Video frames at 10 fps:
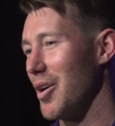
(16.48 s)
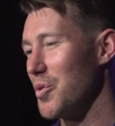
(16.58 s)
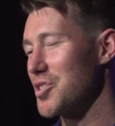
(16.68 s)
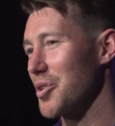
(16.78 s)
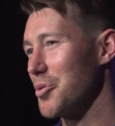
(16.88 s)
I
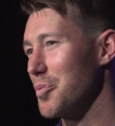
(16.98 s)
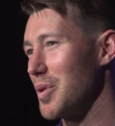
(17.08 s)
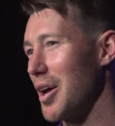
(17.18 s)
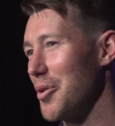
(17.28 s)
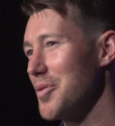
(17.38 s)
wish I could
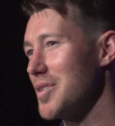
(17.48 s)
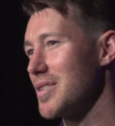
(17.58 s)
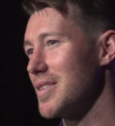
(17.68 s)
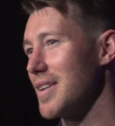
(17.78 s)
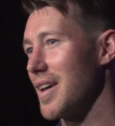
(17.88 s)
play on.
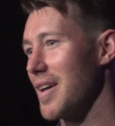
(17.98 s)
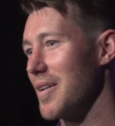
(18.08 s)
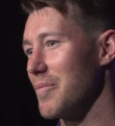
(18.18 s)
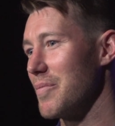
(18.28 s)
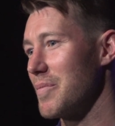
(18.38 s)

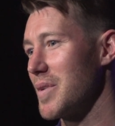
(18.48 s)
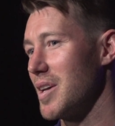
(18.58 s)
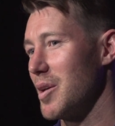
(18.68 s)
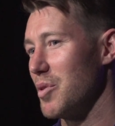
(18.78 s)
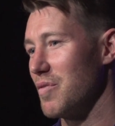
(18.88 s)

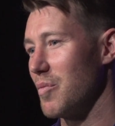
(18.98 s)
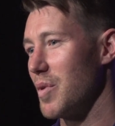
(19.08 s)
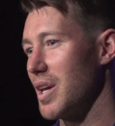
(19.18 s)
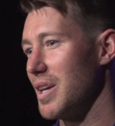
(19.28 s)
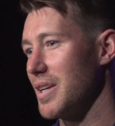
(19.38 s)
But for
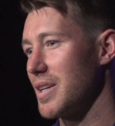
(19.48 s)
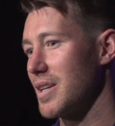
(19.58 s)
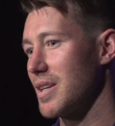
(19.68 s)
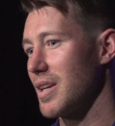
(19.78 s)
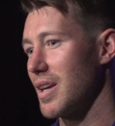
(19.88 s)
me,
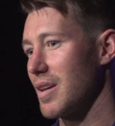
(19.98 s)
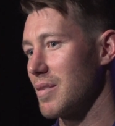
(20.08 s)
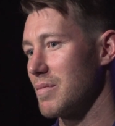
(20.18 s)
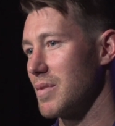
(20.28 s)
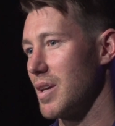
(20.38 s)

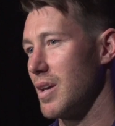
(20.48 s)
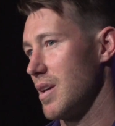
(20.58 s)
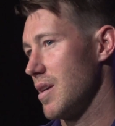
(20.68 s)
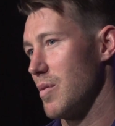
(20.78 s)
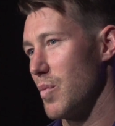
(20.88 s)

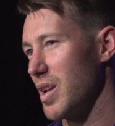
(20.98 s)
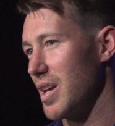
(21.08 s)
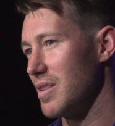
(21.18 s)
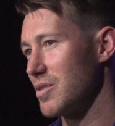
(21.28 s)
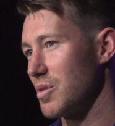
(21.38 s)
my
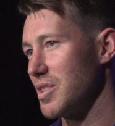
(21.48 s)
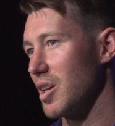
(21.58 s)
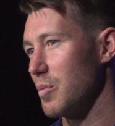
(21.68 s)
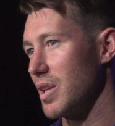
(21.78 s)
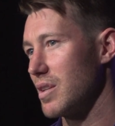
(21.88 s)
knee is sort of
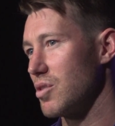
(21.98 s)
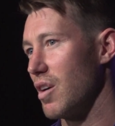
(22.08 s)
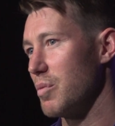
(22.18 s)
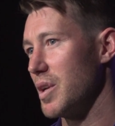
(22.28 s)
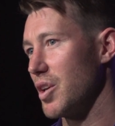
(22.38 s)
telling me that it's
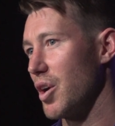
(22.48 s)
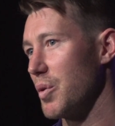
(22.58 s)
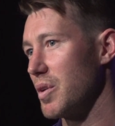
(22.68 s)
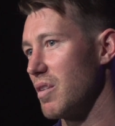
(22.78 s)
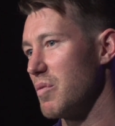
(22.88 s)
time for me to
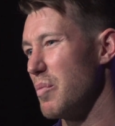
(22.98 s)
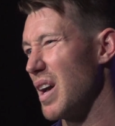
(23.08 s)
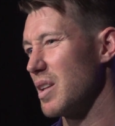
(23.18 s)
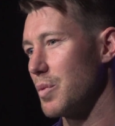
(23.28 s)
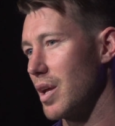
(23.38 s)
go, and I've been
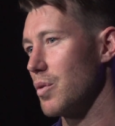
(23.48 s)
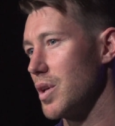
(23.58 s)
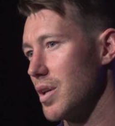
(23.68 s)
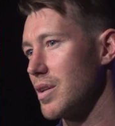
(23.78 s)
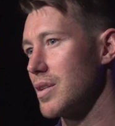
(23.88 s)
battling with that
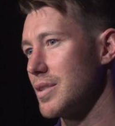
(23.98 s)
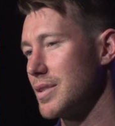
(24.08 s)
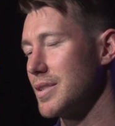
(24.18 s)
all year.